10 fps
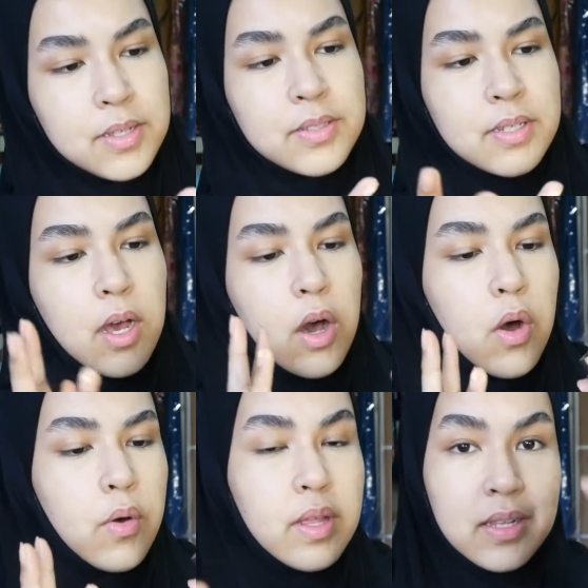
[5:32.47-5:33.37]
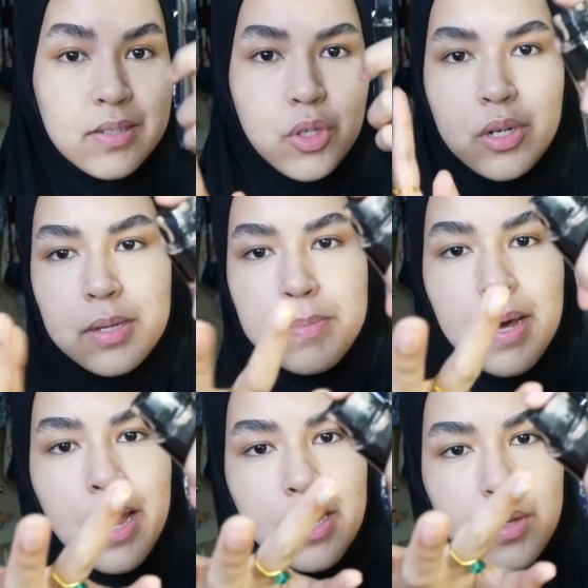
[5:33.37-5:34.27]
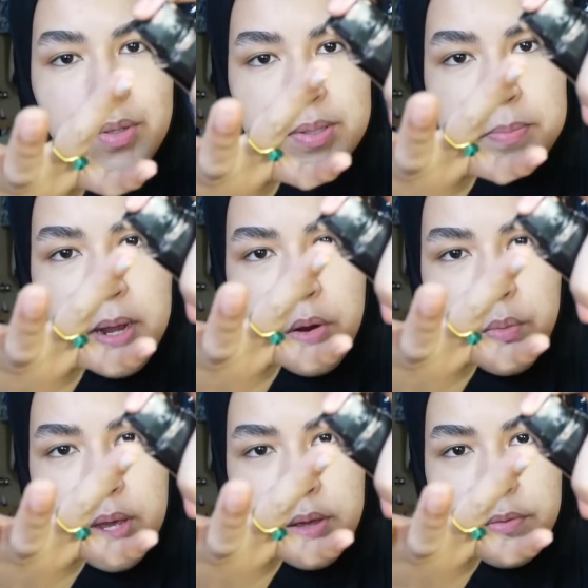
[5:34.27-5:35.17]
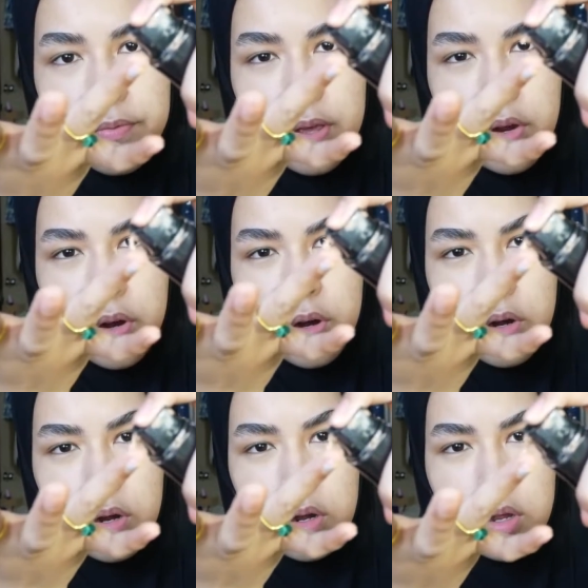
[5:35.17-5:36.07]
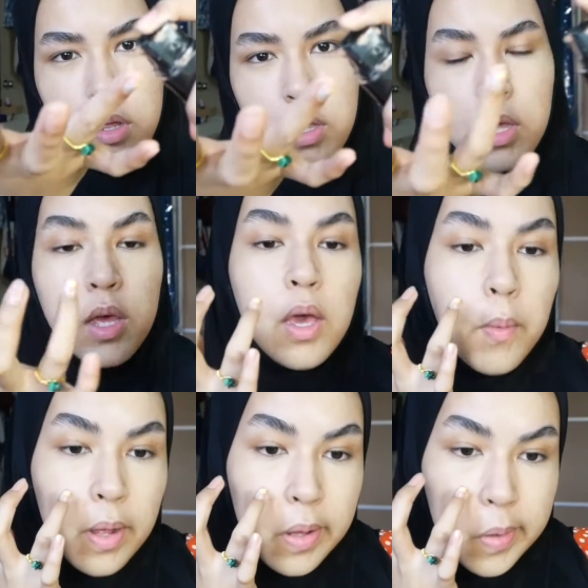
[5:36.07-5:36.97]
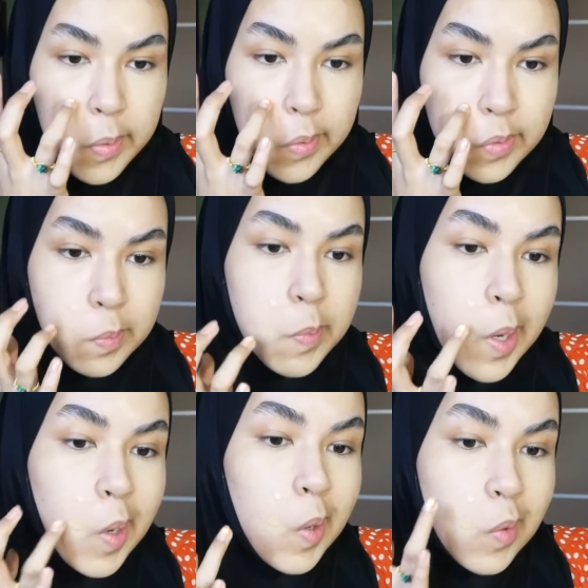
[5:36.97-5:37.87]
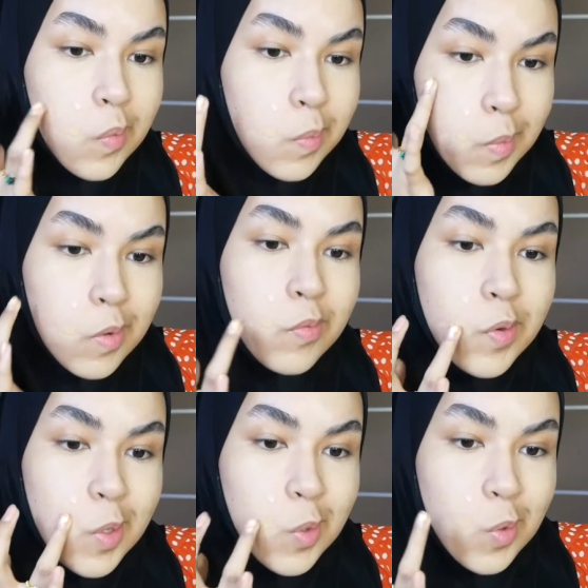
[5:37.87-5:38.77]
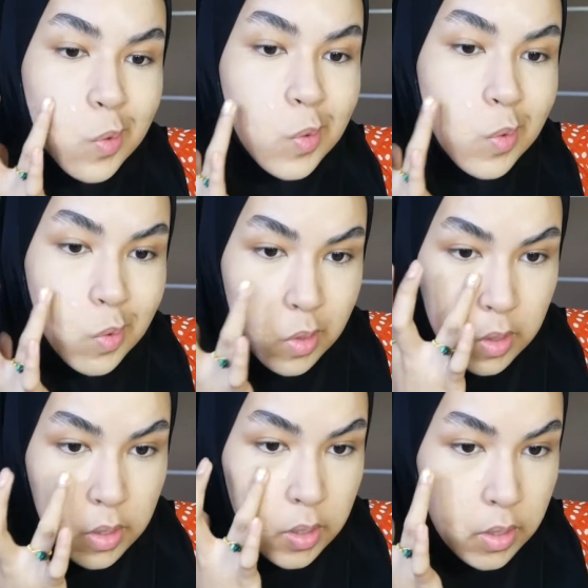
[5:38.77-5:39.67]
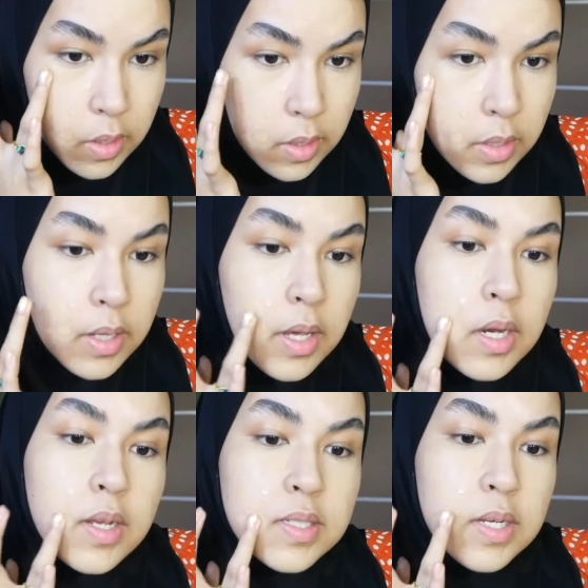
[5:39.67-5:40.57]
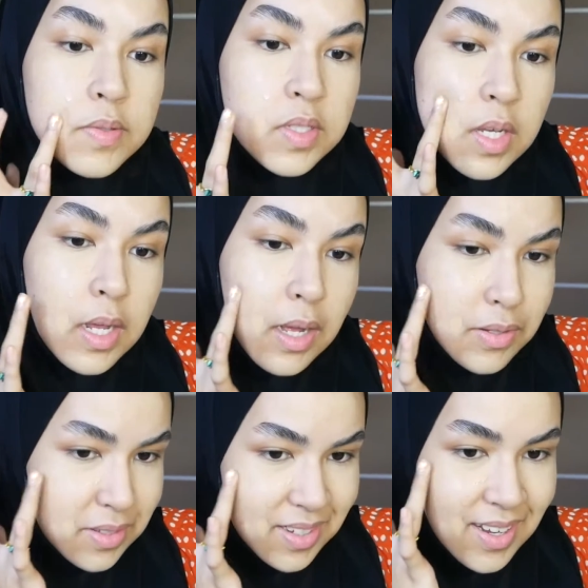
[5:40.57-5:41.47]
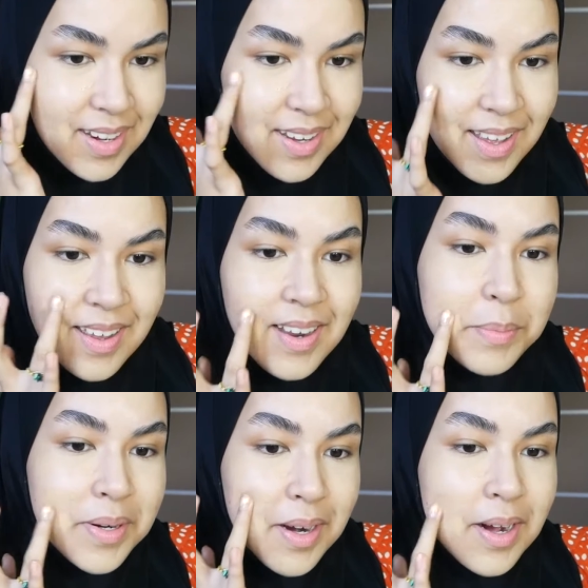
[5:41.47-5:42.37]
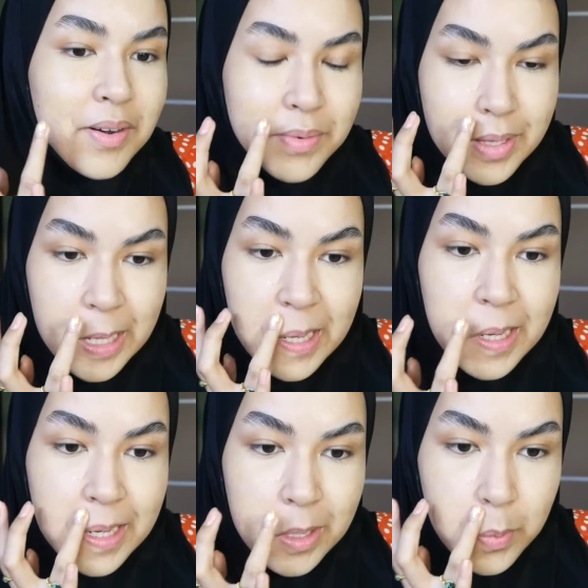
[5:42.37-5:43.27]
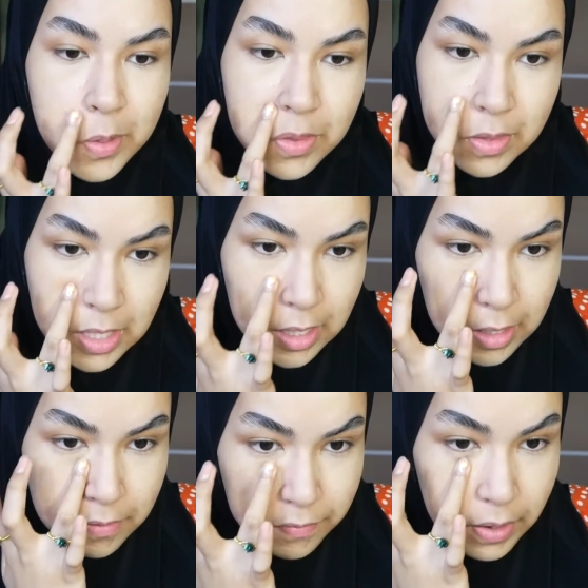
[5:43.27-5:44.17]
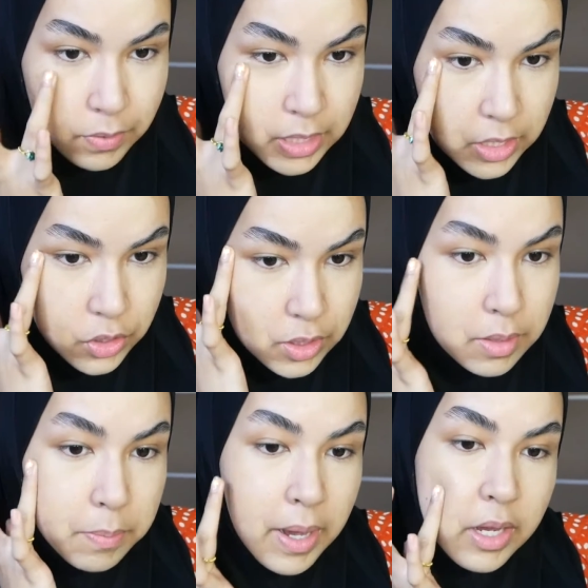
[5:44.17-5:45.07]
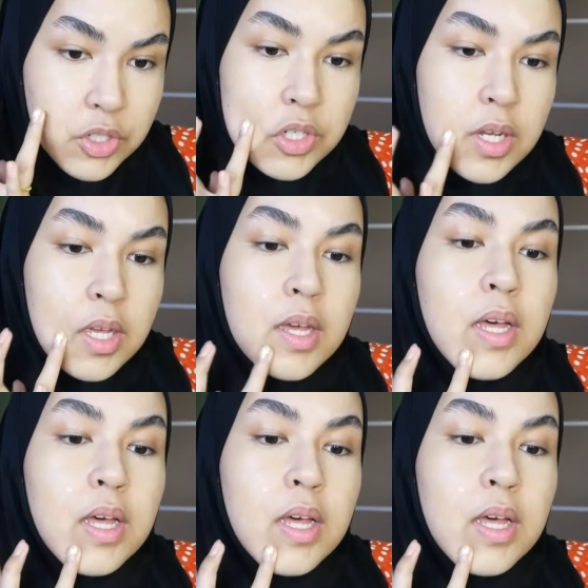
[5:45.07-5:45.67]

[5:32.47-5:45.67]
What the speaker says: So it looks dirty, but I use my ring finger. All I do is put all over my face. And as I've said, I'll say it again, I'm not really good with the foundation matching.